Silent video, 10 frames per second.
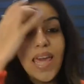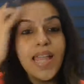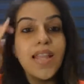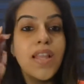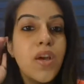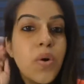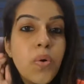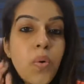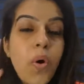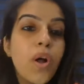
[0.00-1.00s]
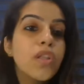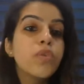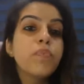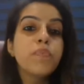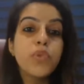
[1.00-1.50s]
Hello, all
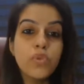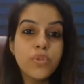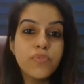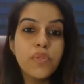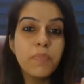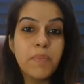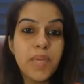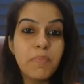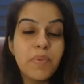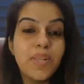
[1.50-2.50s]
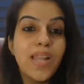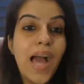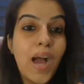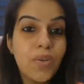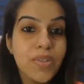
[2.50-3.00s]
you beautiful people
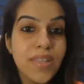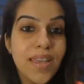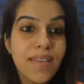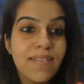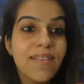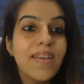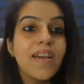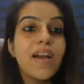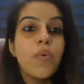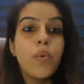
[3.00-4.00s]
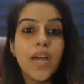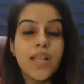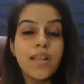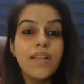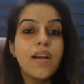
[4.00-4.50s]
out there.
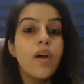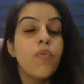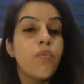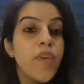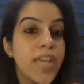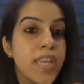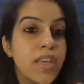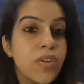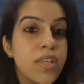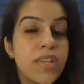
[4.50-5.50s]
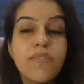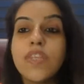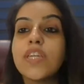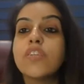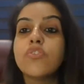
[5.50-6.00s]
Well, a very good
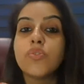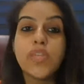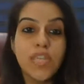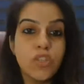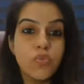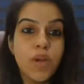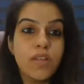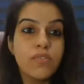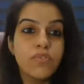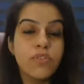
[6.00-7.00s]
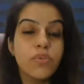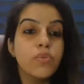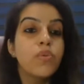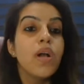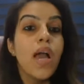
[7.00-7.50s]
evening to each one of
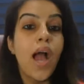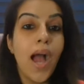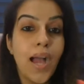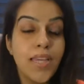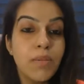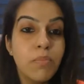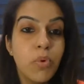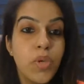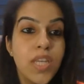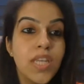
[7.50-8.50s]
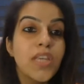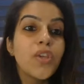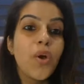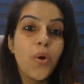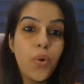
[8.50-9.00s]
you. I am Mohini,
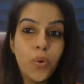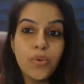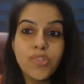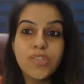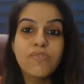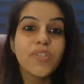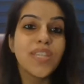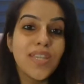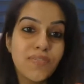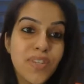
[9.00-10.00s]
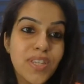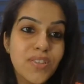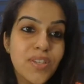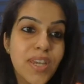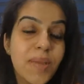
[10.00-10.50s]
your host for the evening
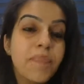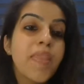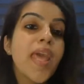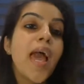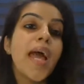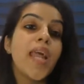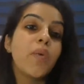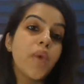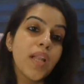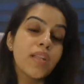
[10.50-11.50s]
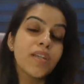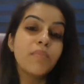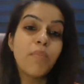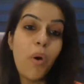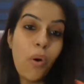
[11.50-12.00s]
today, and I
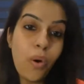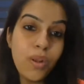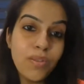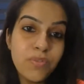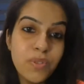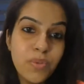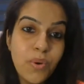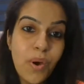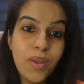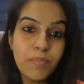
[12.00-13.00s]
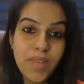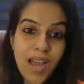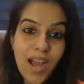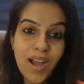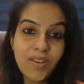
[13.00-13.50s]
welcome all of you on
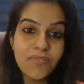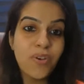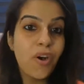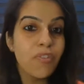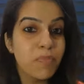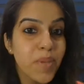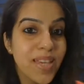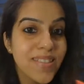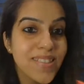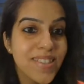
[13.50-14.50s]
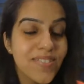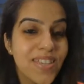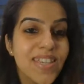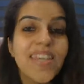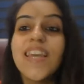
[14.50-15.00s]
behalf of
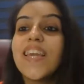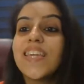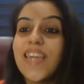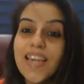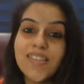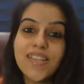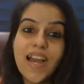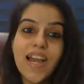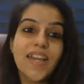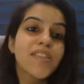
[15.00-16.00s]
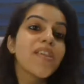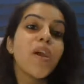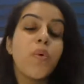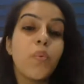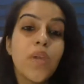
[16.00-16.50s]
PSTV. Yes, guys,
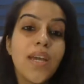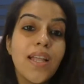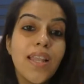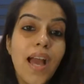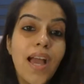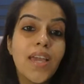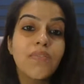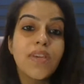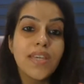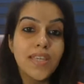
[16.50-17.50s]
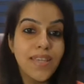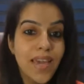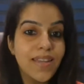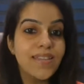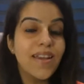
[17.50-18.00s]
we are live
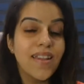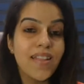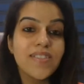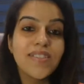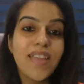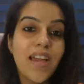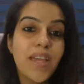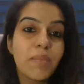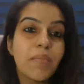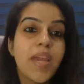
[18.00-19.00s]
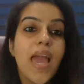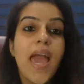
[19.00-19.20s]
yet another time